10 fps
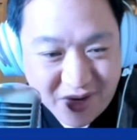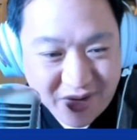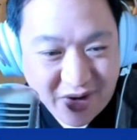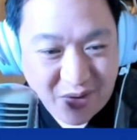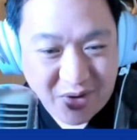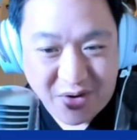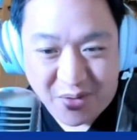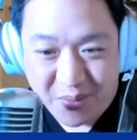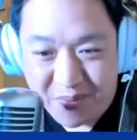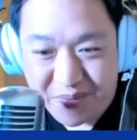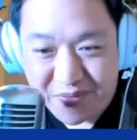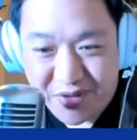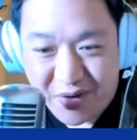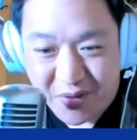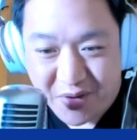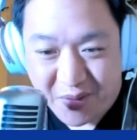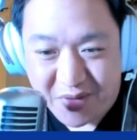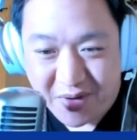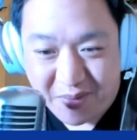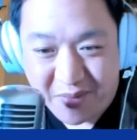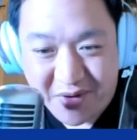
There we go. What's up?